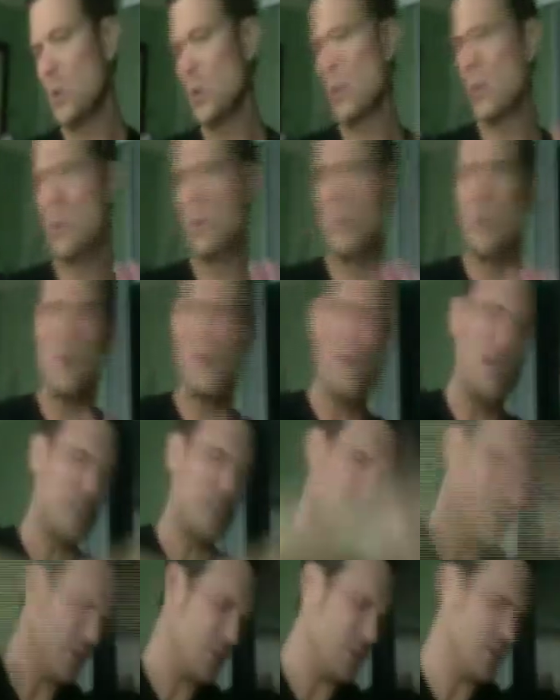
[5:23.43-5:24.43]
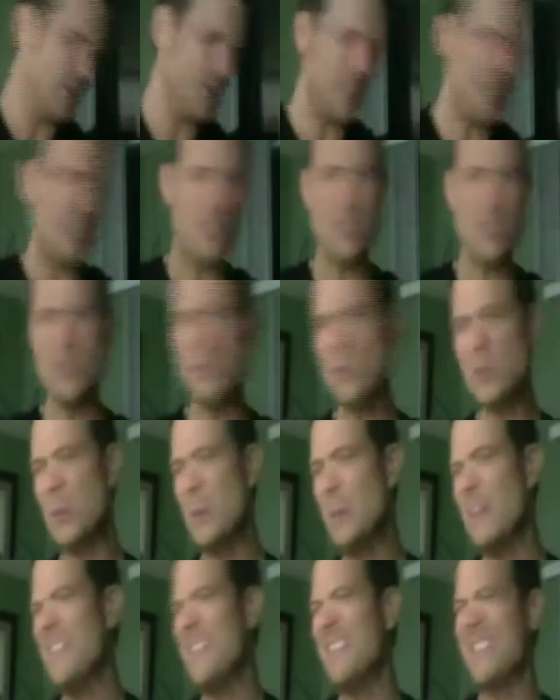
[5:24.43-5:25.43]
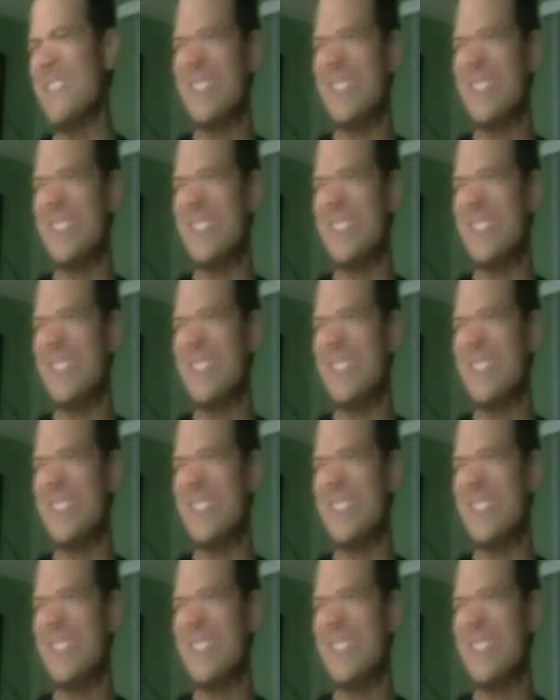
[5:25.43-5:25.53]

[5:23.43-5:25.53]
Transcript: We want you to feel the